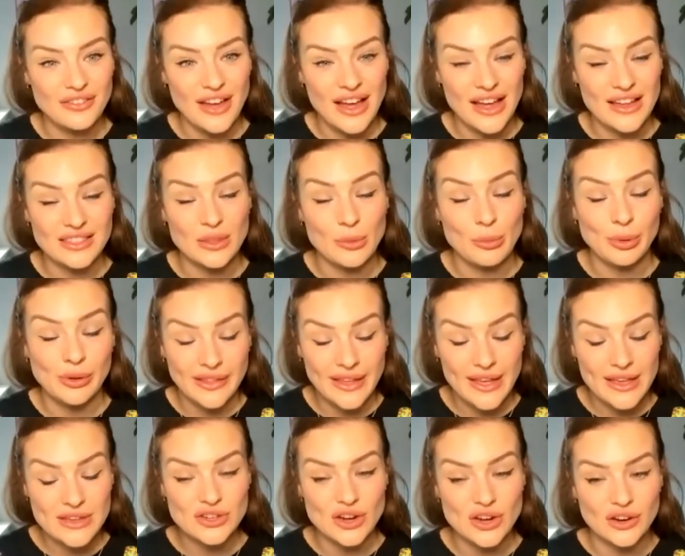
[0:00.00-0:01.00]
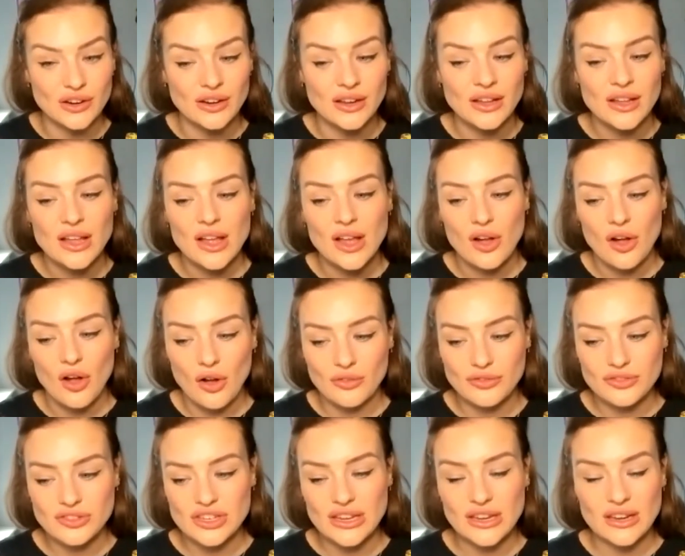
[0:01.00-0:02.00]
had the pleasure
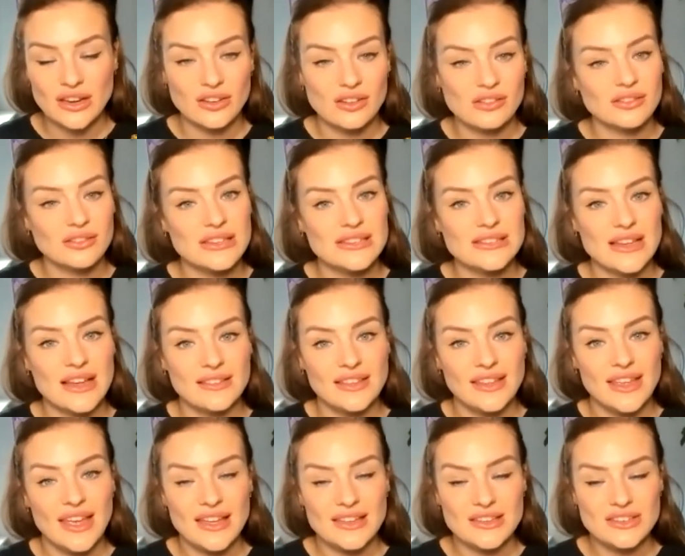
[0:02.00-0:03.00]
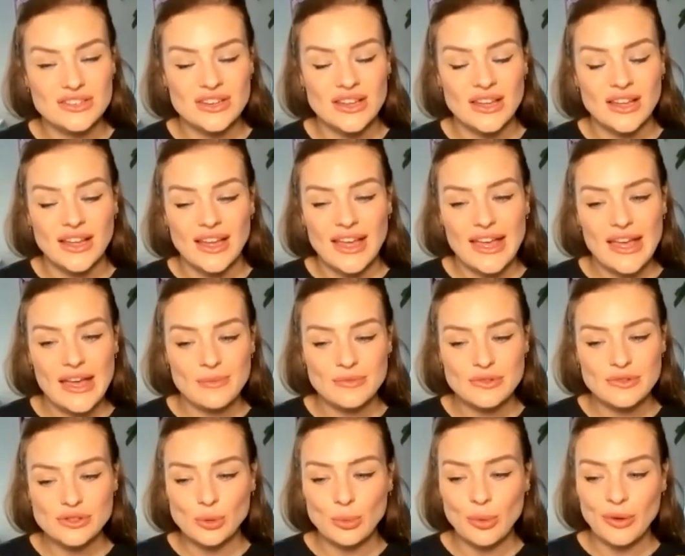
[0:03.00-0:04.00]
of sharing on Lisa at the Edge.
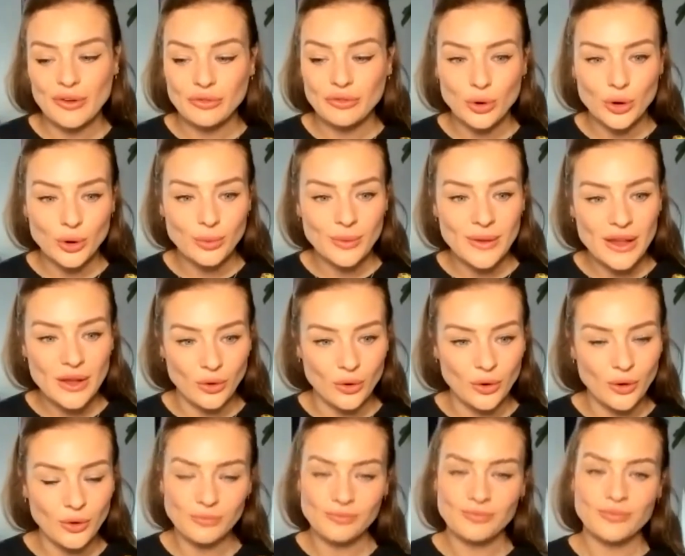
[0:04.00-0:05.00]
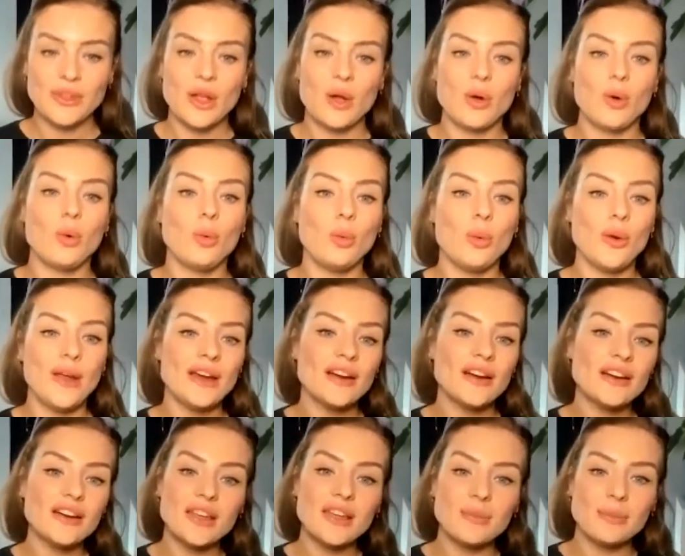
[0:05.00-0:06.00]
So before we go,
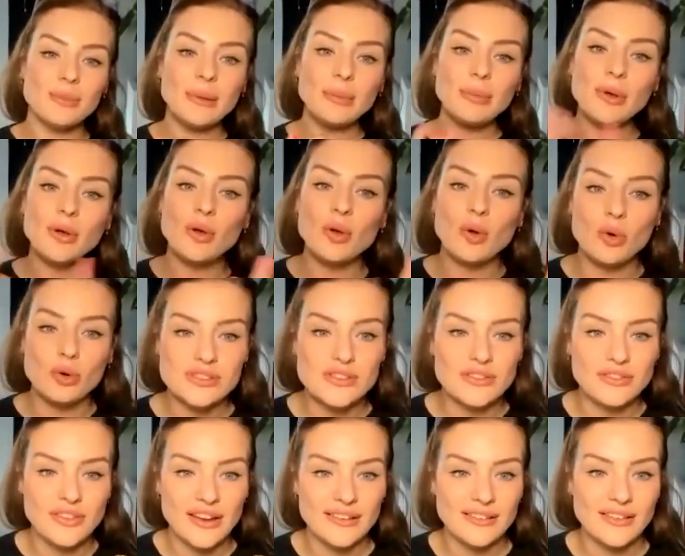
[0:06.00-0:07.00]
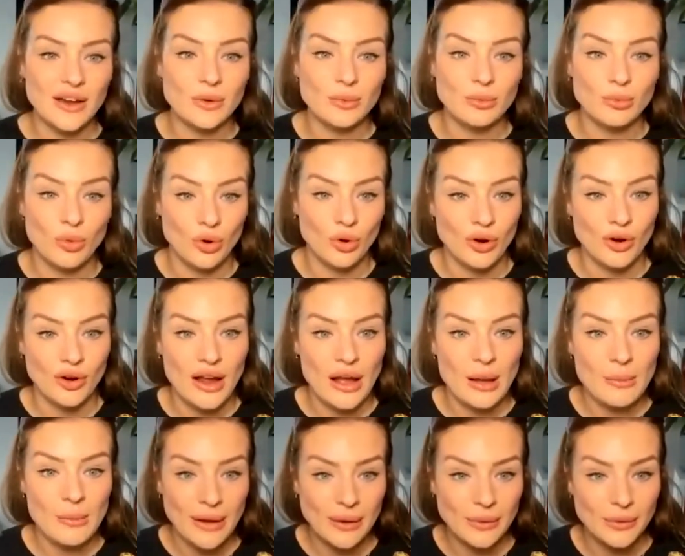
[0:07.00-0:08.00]
where can people go to find out more
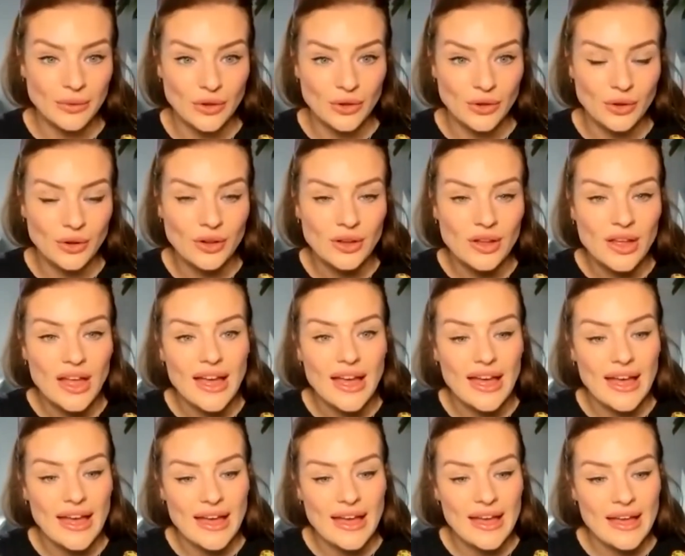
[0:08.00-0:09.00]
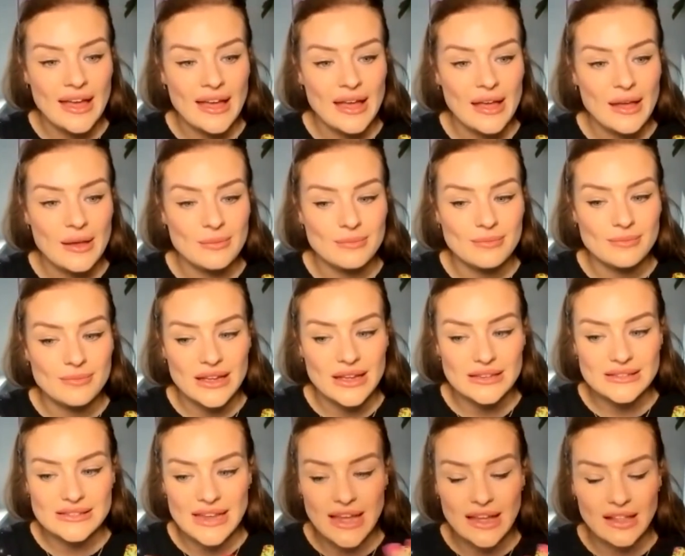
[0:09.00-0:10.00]
about you?
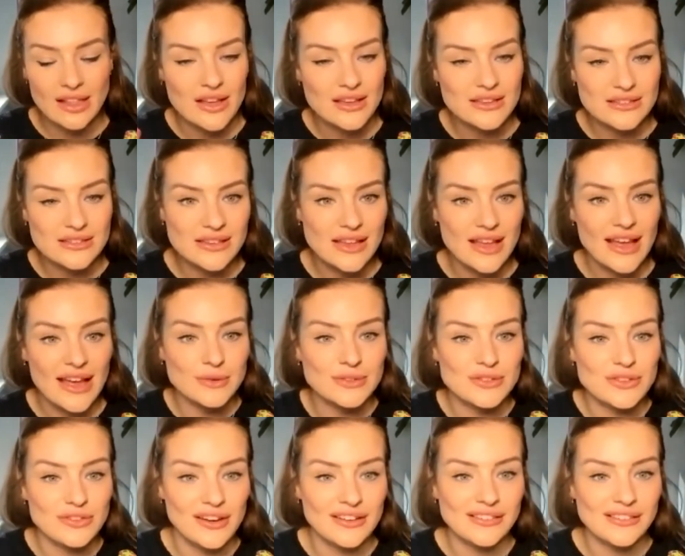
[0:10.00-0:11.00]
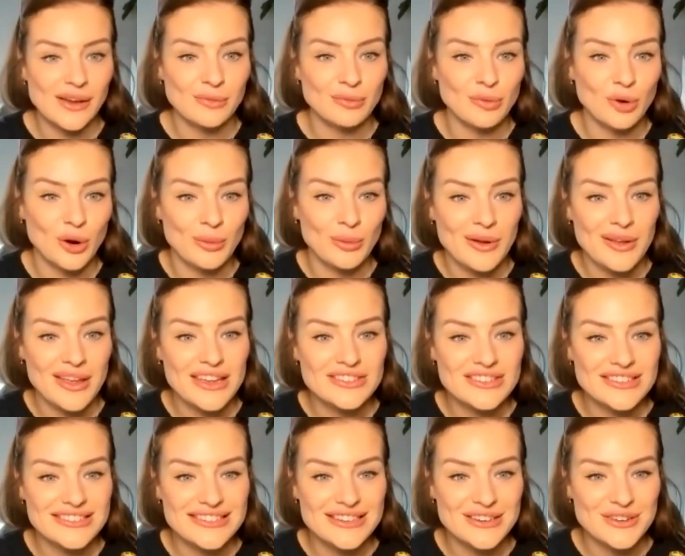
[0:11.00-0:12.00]
Tell us how to find out more about
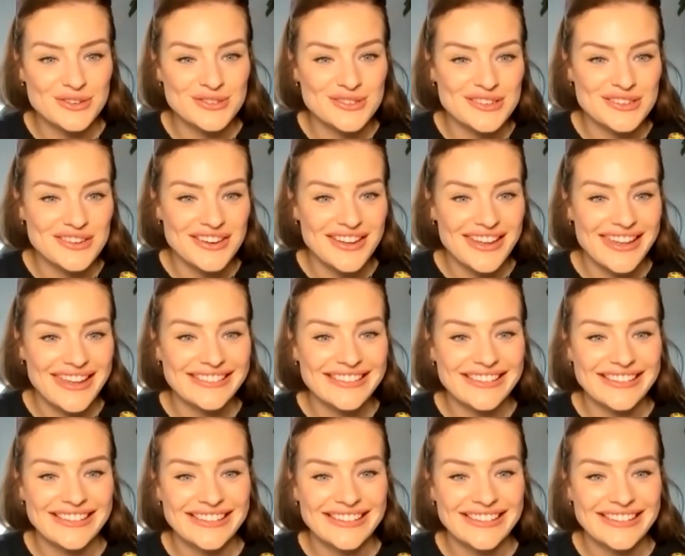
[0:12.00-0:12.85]
Agent 008.